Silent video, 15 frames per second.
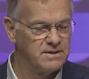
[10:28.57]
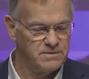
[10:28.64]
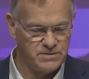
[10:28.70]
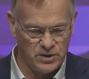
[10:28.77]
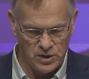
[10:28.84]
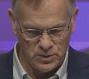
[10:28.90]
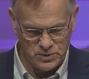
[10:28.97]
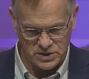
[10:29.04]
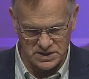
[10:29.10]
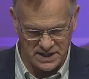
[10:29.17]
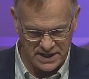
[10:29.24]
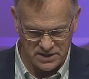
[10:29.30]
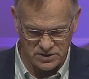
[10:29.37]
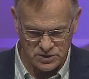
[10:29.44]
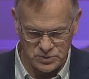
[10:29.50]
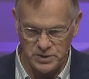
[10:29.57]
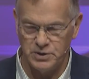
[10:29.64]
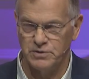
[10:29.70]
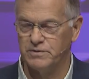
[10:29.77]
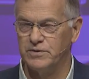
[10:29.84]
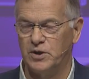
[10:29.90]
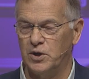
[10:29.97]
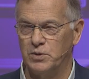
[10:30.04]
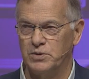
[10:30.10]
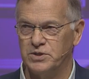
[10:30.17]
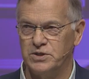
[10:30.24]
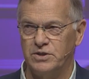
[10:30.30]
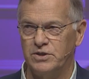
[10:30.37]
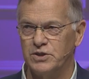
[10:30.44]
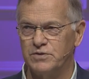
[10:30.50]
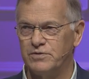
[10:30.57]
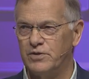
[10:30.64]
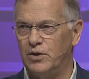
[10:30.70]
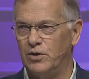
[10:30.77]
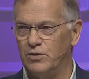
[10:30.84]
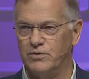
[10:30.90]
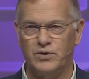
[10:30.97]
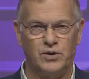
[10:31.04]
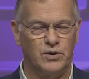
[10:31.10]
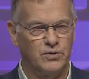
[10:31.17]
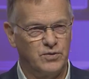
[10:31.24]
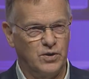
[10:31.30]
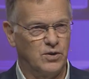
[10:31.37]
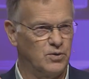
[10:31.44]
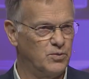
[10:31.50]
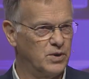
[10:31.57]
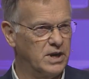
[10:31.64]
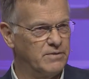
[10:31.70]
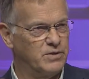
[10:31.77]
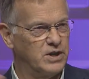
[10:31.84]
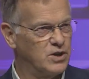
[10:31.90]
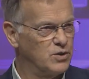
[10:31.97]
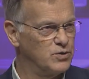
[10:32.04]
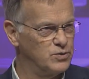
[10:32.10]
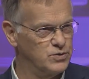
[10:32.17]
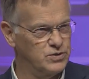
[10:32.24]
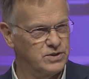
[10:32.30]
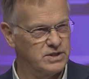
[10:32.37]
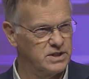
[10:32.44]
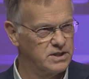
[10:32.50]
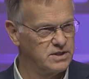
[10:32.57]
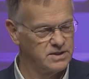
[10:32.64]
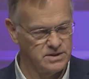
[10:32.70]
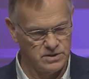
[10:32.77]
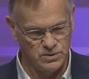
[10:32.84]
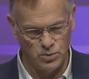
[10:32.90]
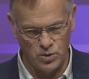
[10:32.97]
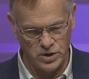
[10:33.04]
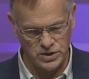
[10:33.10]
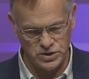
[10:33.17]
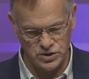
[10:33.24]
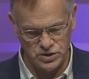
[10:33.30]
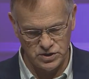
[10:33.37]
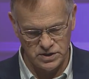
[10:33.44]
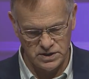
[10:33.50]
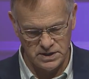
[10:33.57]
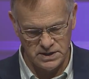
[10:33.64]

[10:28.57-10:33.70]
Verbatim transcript: followers, like Twitter followers, you know, just follow, follow, follow, wherever he goes to watch.